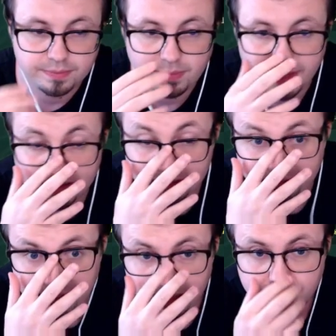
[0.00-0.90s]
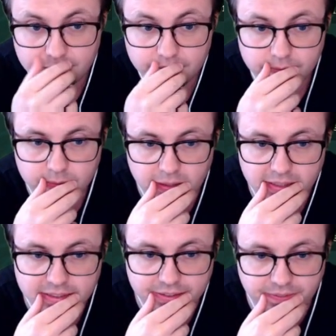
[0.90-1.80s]
That's 3. That's
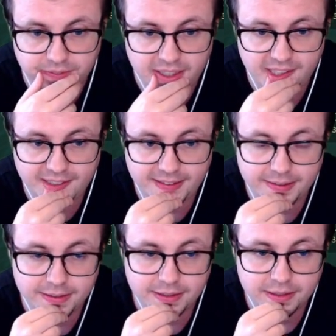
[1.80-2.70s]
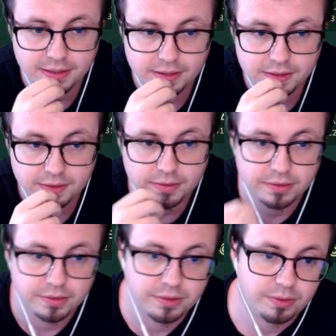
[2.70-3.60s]
still fine.
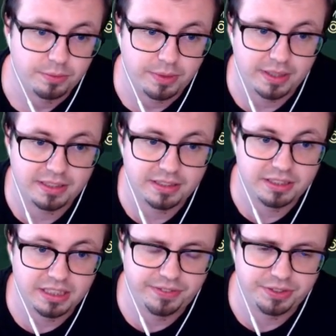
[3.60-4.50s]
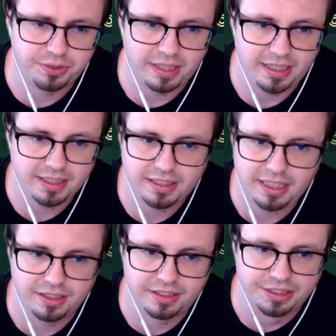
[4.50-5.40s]
When then Deceivers to tank it, he
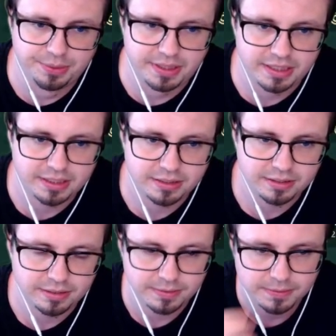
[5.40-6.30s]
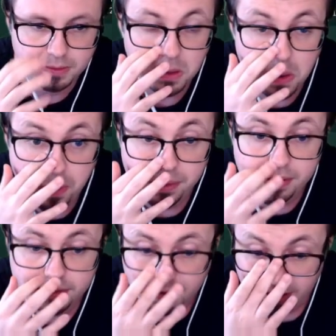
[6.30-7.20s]
cannot deal with this.
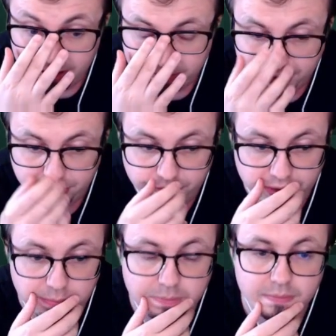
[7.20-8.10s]
That's pretty good for him.